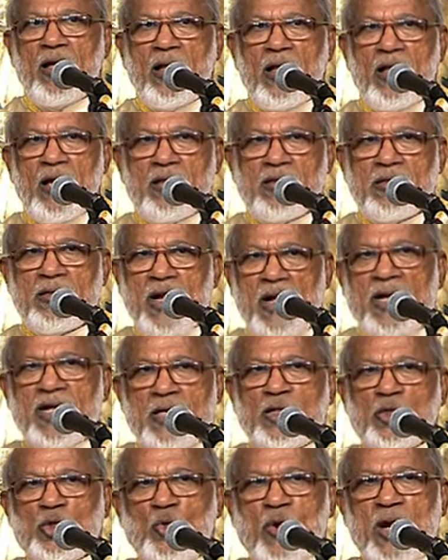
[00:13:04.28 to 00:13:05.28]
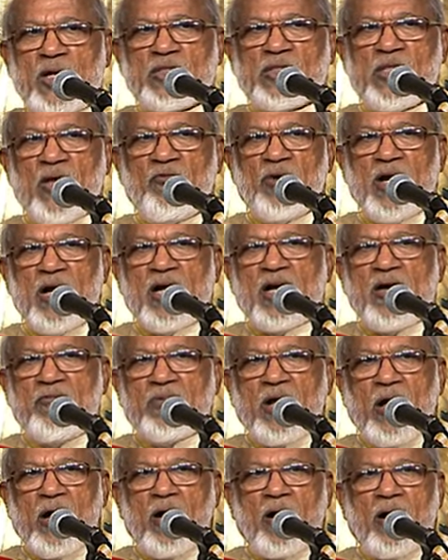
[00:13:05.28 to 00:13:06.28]
a turning towards the Word of
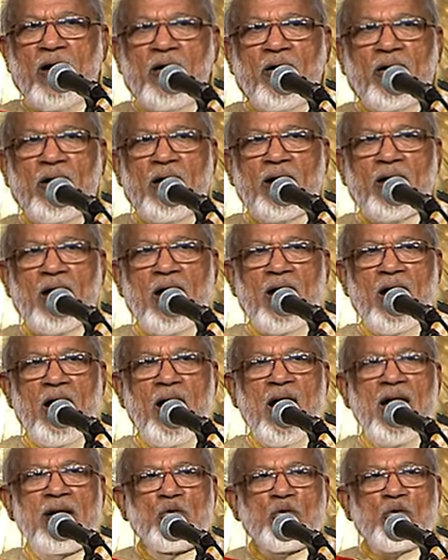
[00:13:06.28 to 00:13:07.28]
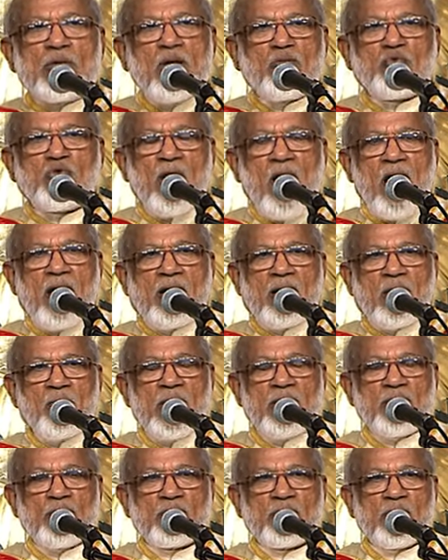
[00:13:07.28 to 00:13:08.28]
God, and to the
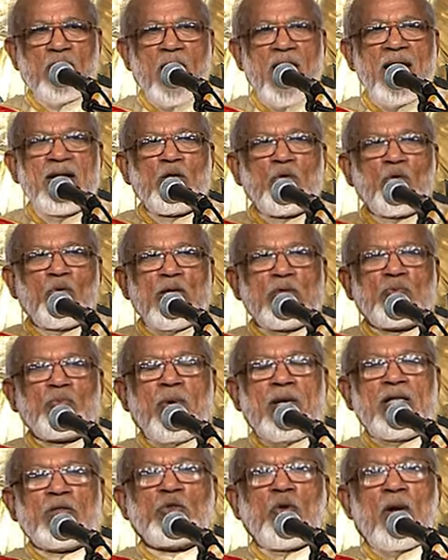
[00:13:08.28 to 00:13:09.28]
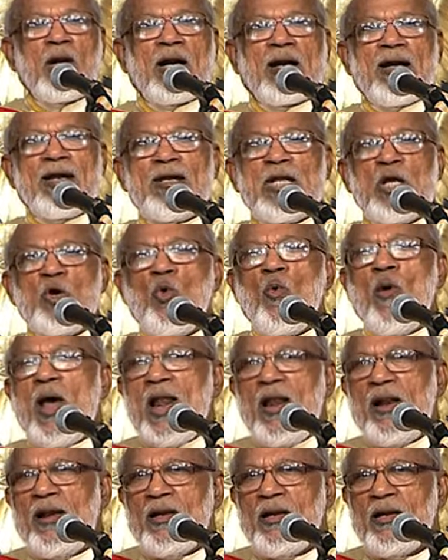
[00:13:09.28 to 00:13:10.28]
sacraments, and to the spiritual
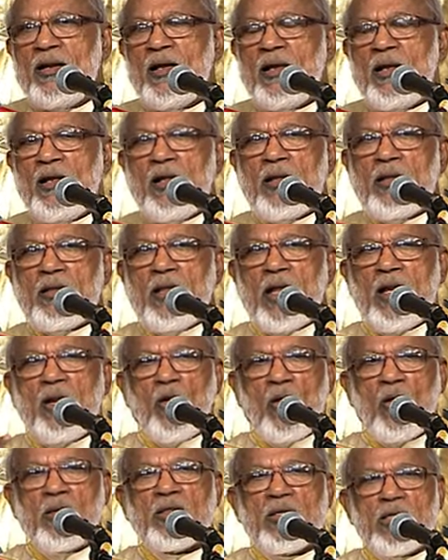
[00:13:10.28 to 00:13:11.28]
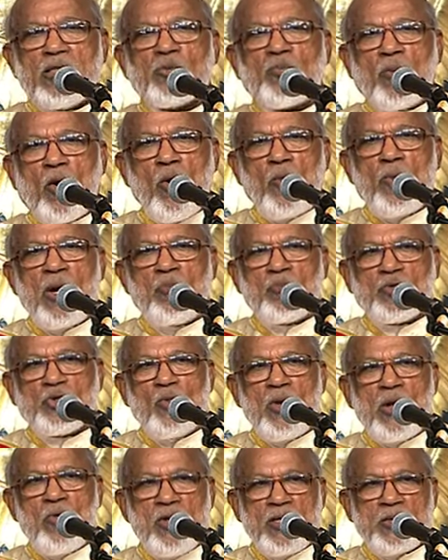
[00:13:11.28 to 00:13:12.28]
renewal, then all these problems
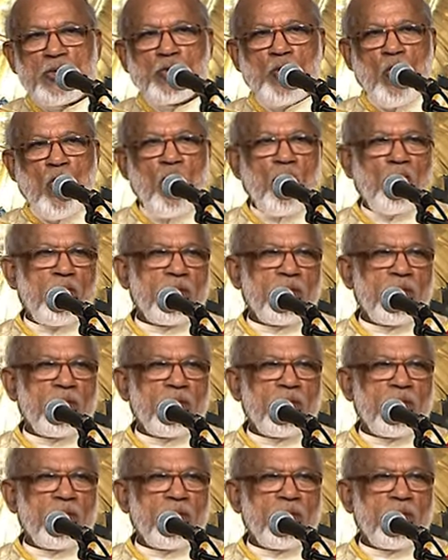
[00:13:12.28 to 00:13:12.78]
will be solved.